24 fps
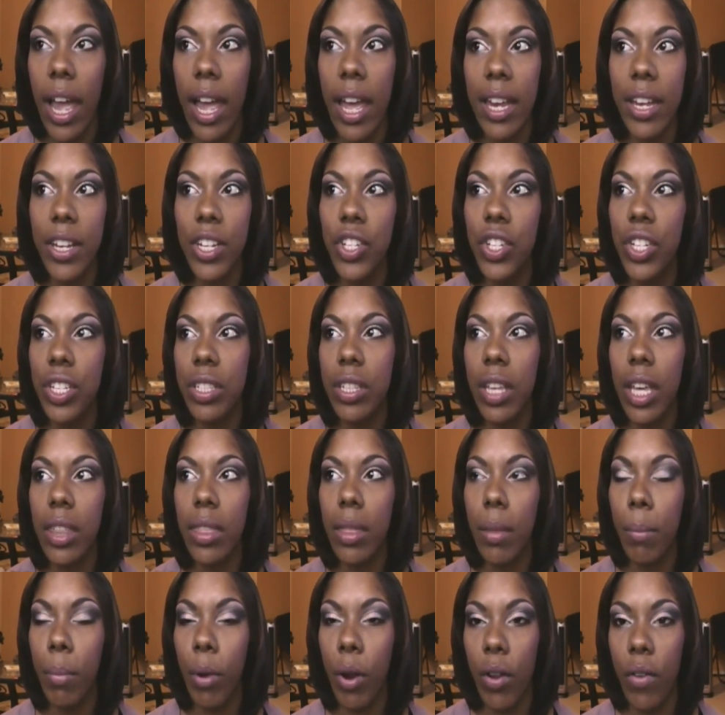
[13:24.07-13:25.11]
and it's just
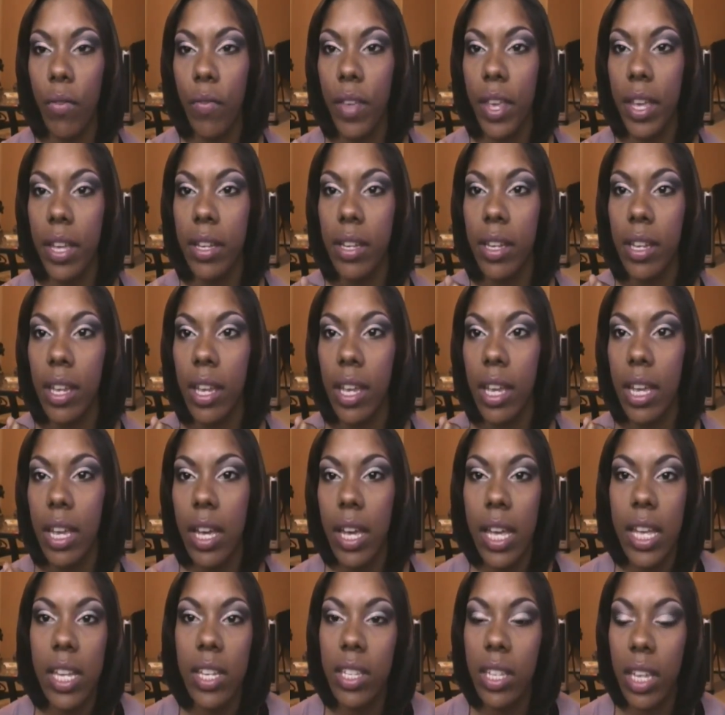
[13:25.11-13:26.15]
like the perfect
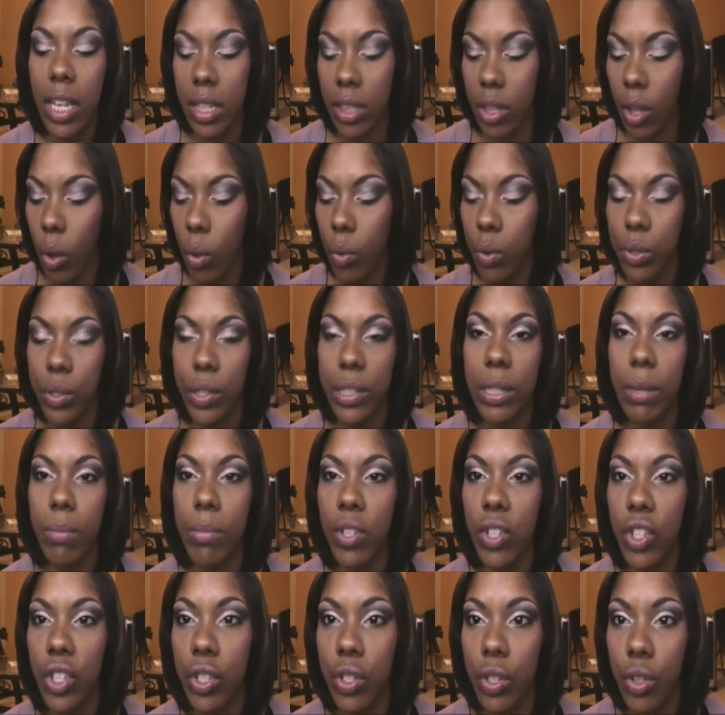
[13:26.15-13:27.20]
it's like the whole
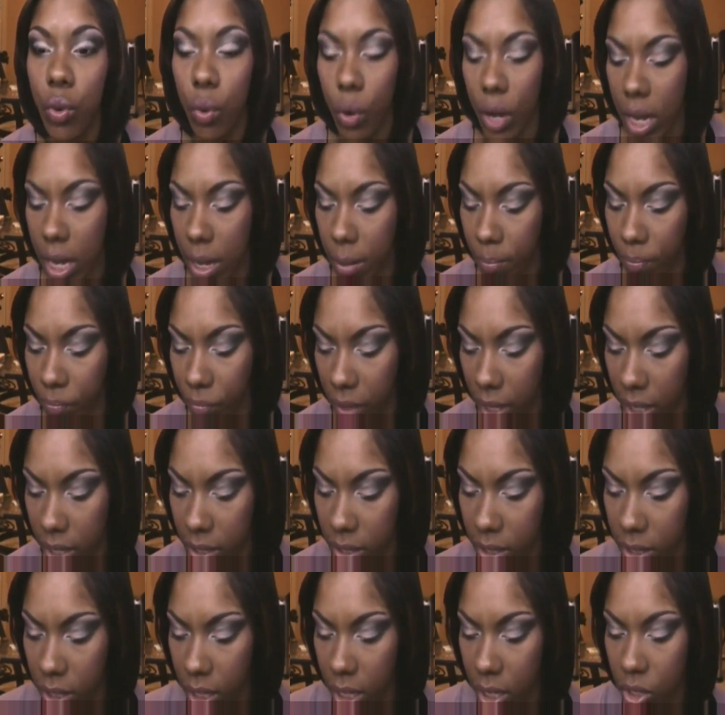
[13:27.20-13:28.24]
system is just great
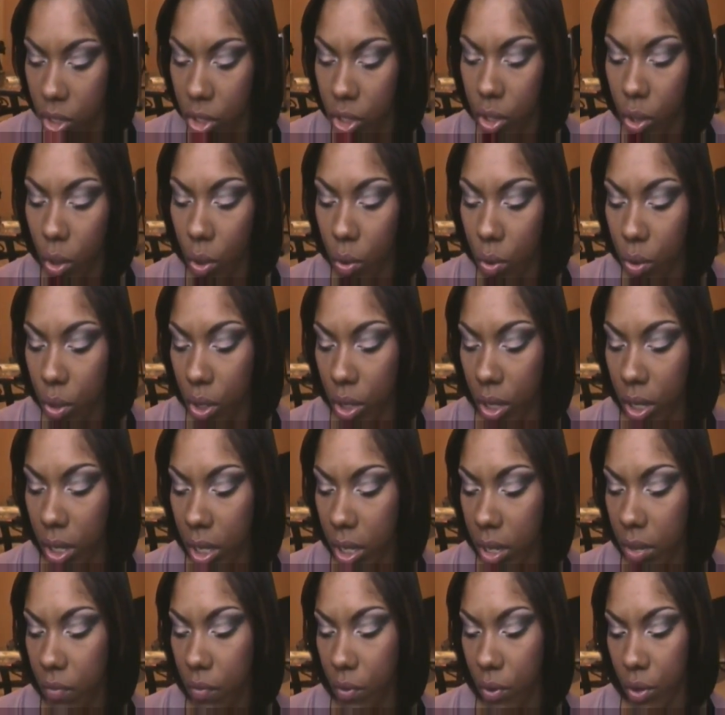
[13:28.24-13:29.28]
it's it's so
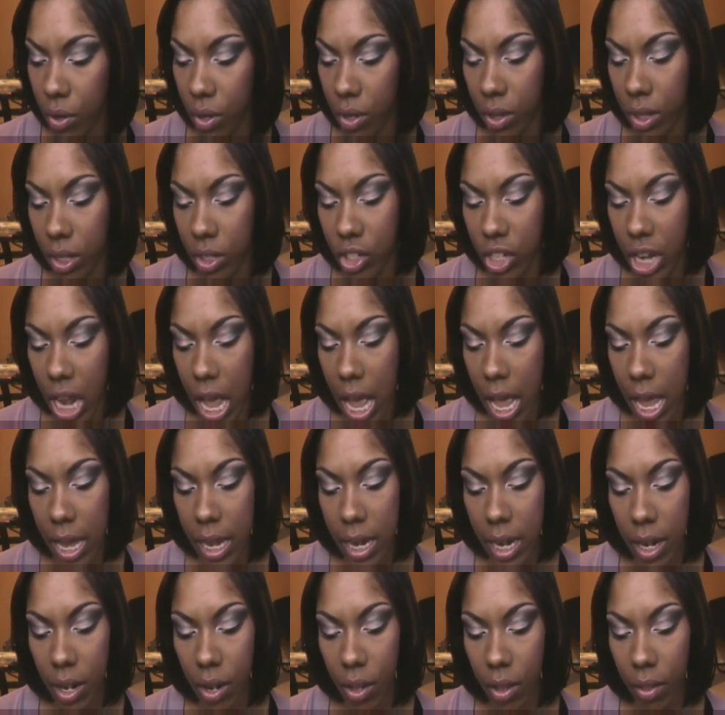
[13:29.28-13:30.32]
good for the
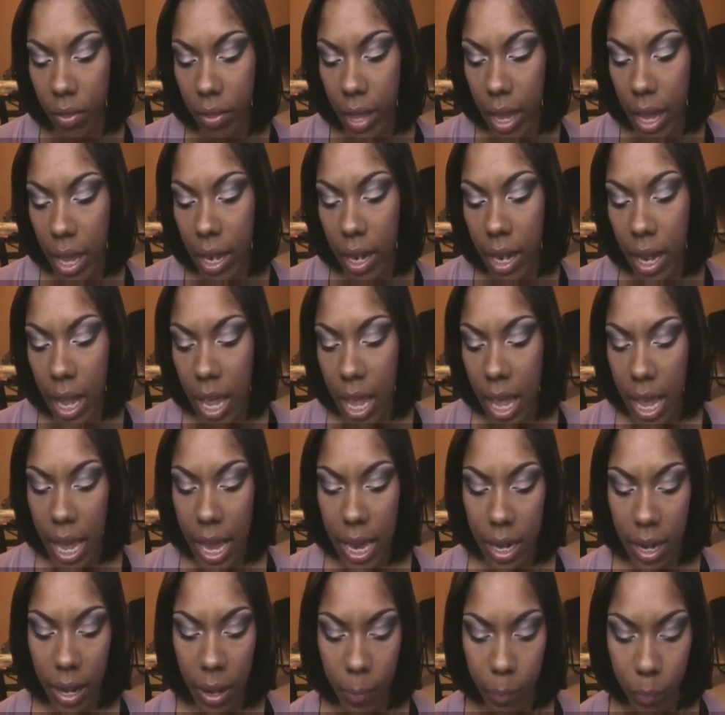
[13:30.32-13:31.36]
shine and all that
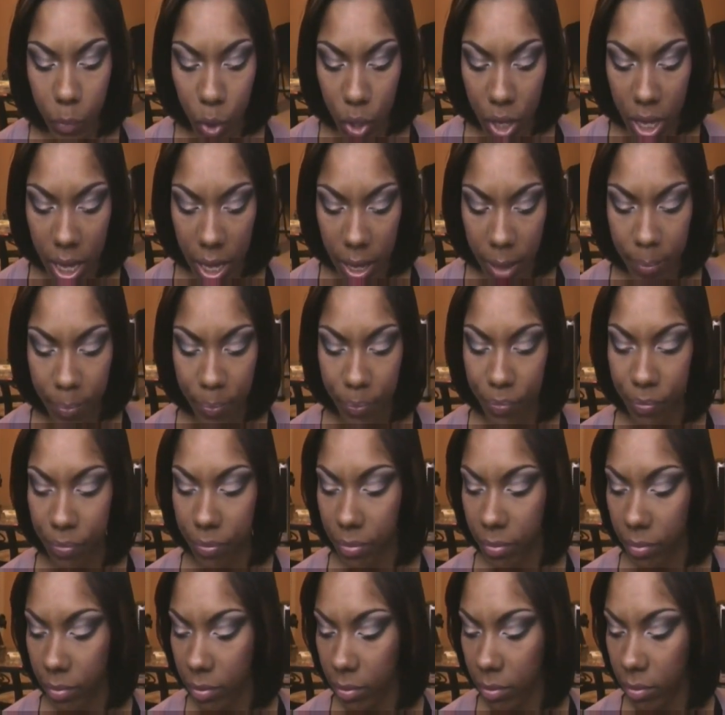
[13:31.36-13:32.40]
and um you get
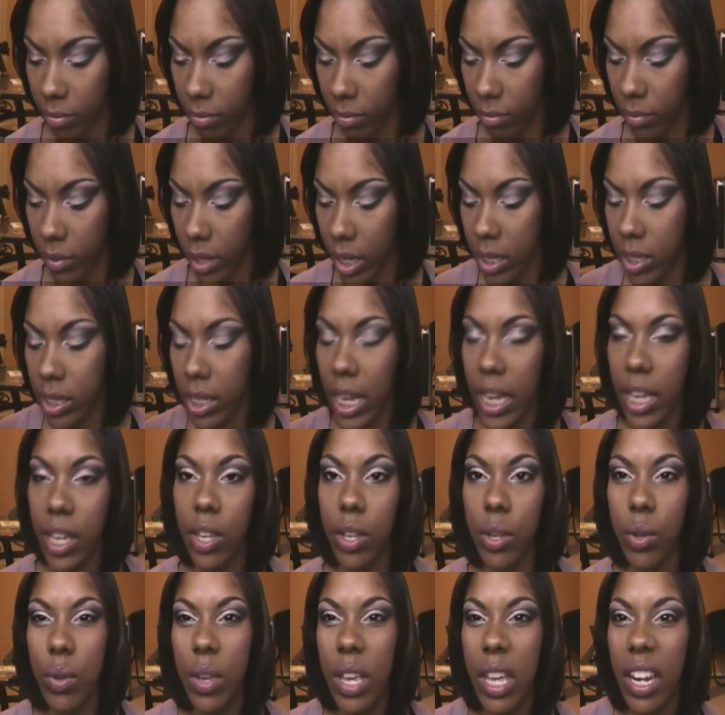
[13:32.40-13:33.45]
it's
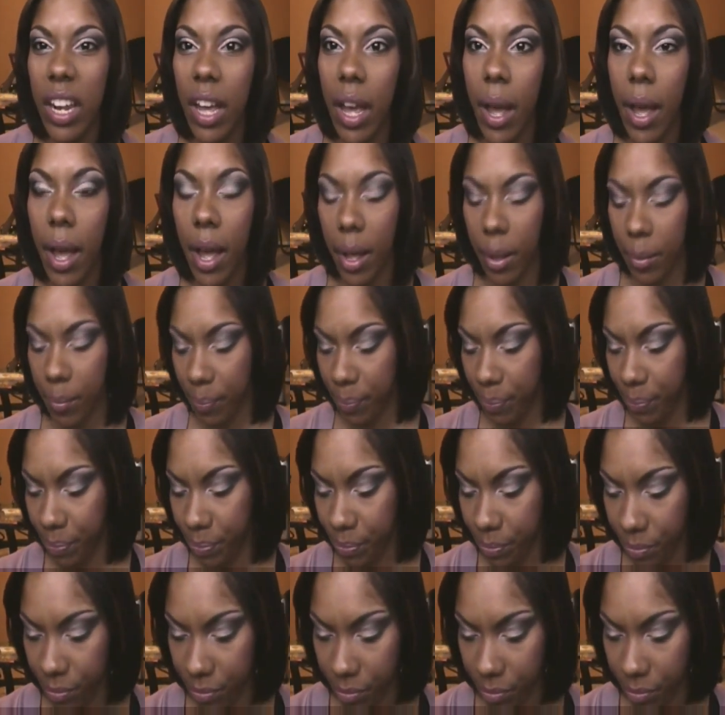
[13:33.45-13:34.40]
like you get a um